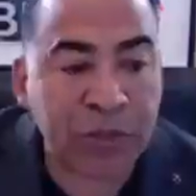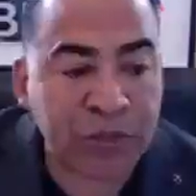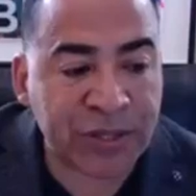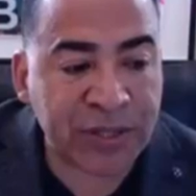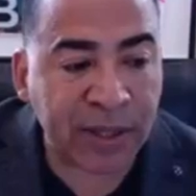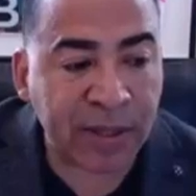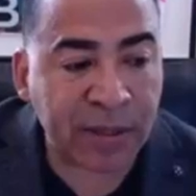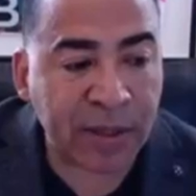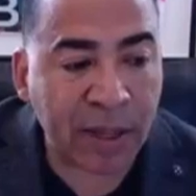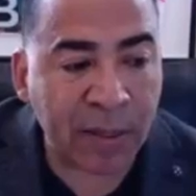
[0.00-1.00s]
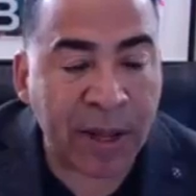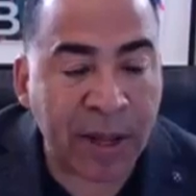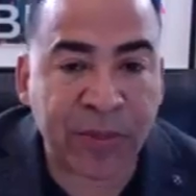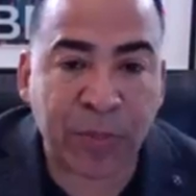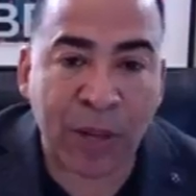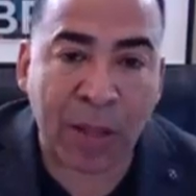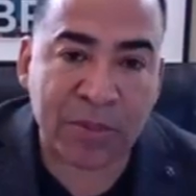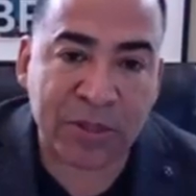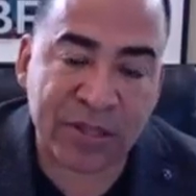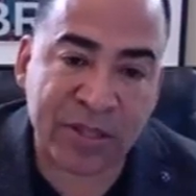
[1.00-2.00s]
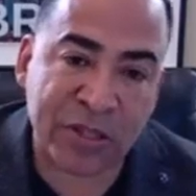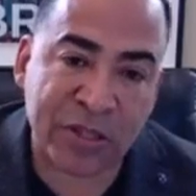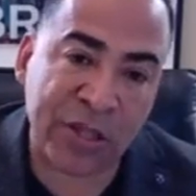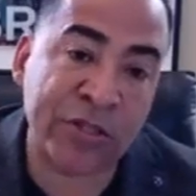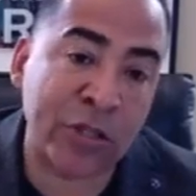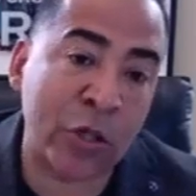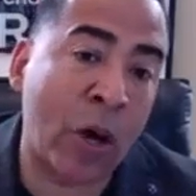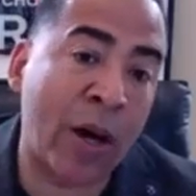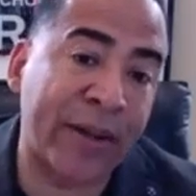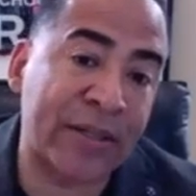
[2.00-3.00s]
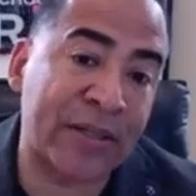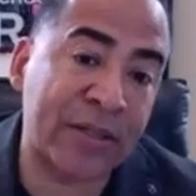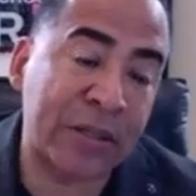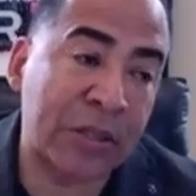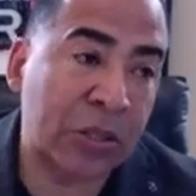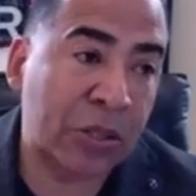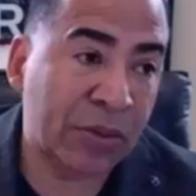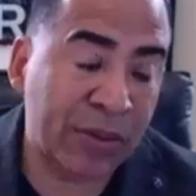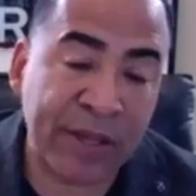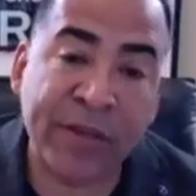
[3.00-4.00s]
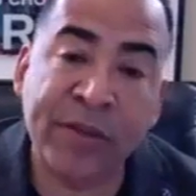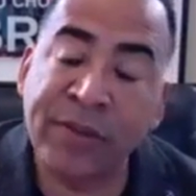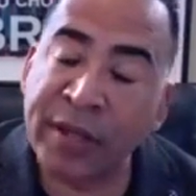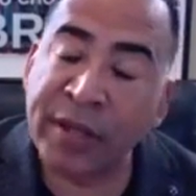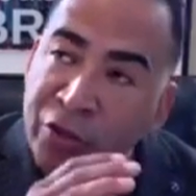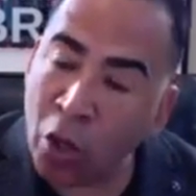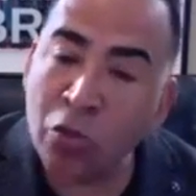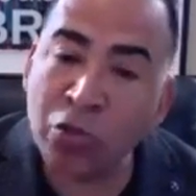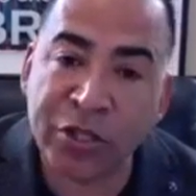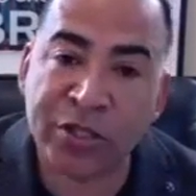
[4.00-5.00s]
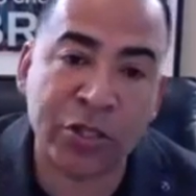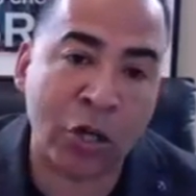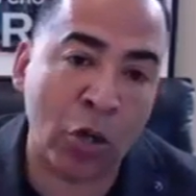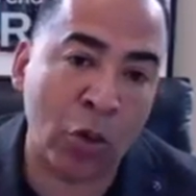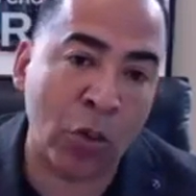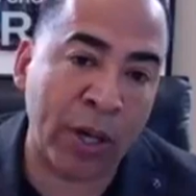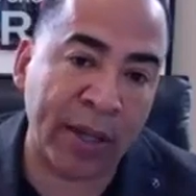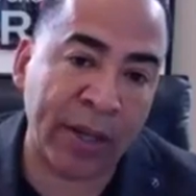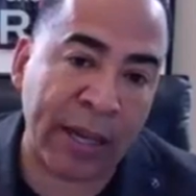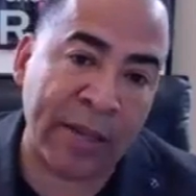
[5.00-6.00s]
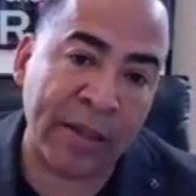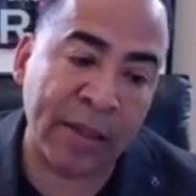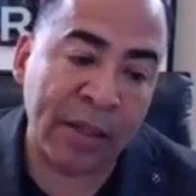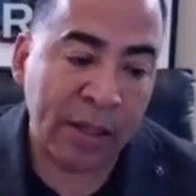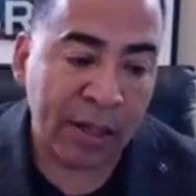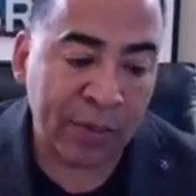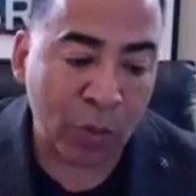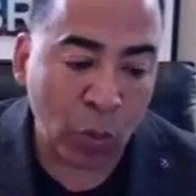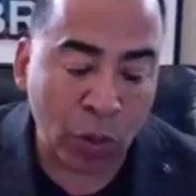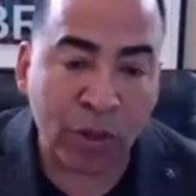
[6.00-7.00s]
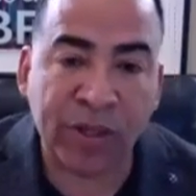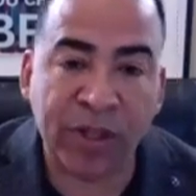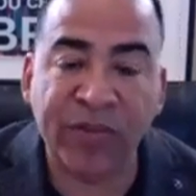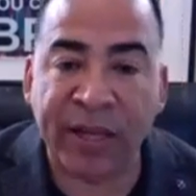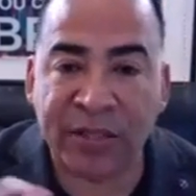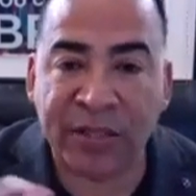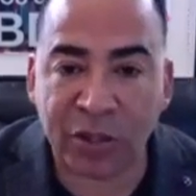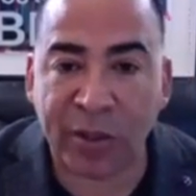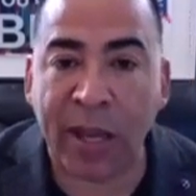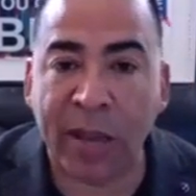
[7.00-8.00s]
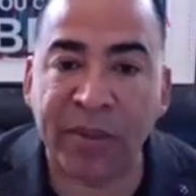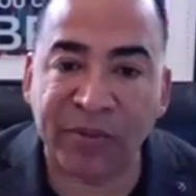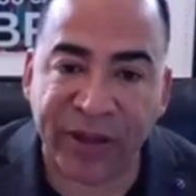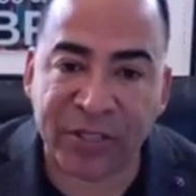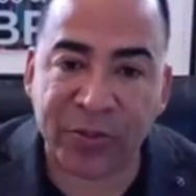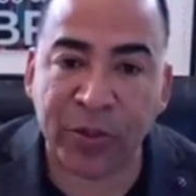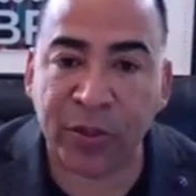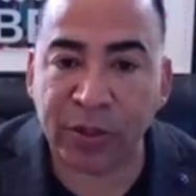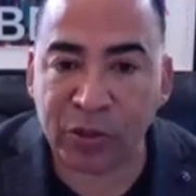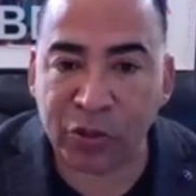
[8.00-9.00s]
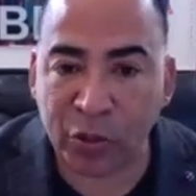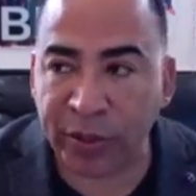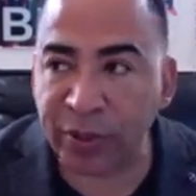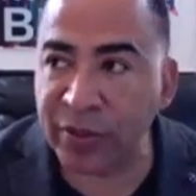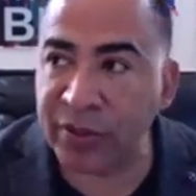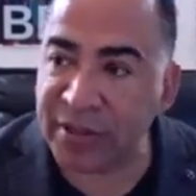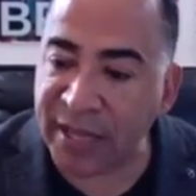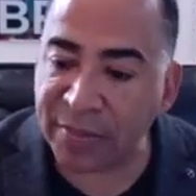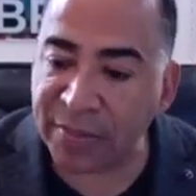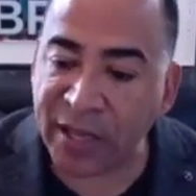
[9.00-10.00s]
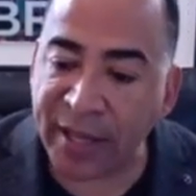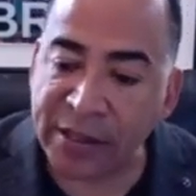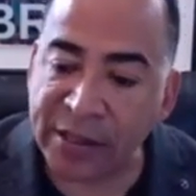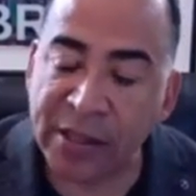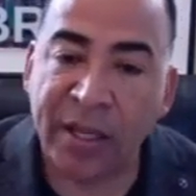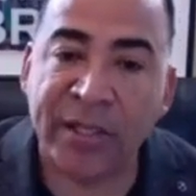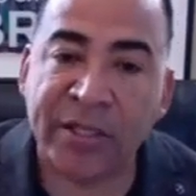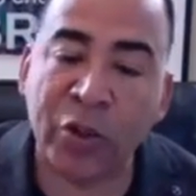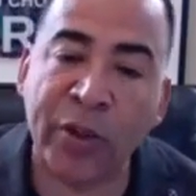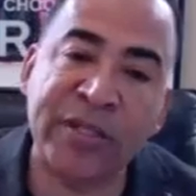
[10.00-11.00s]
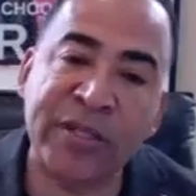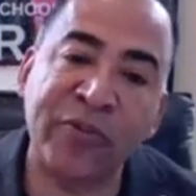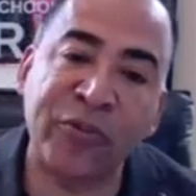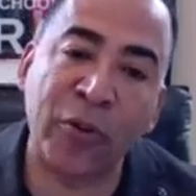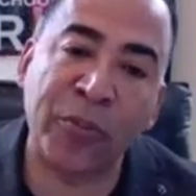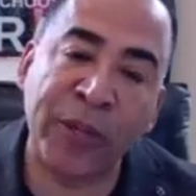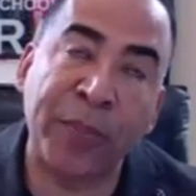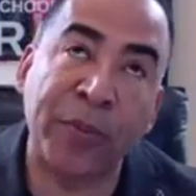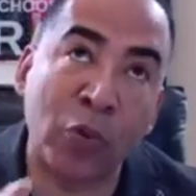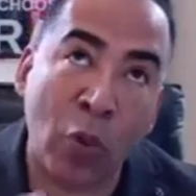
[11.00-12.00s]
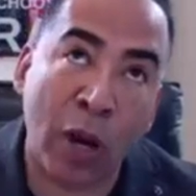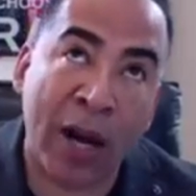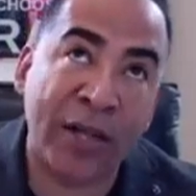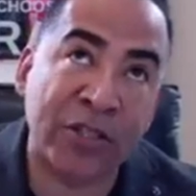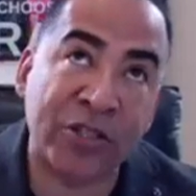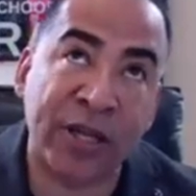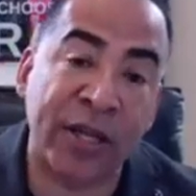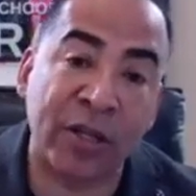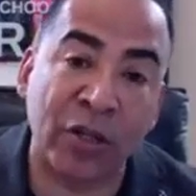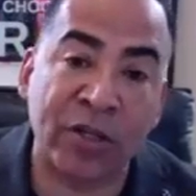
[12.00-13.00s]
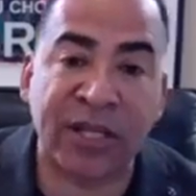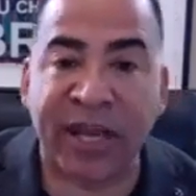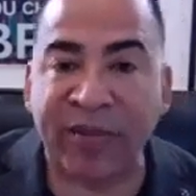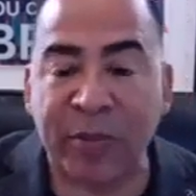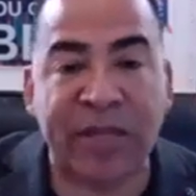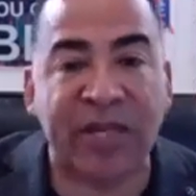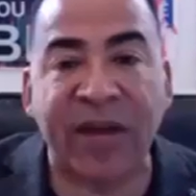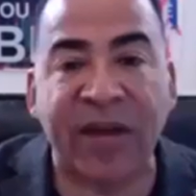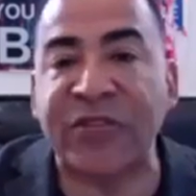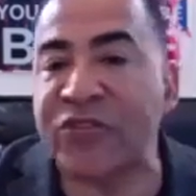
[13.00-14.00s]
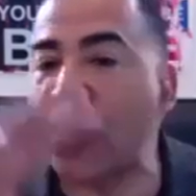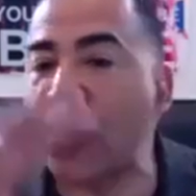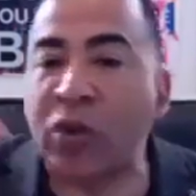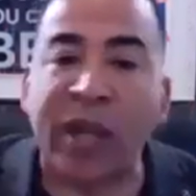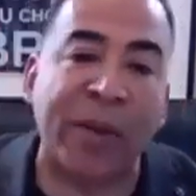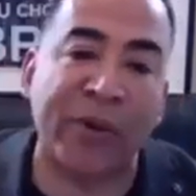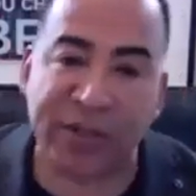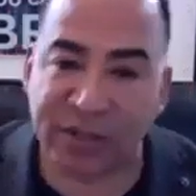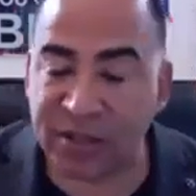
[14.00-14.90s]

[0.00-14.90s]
you're saying about the problems, because it's so honest that they don't just go away. And in the world of Instagram and Facebook and Twitter and Snapchat, it's so easy for people to watch, and it looks like everybody's life is so glamorous.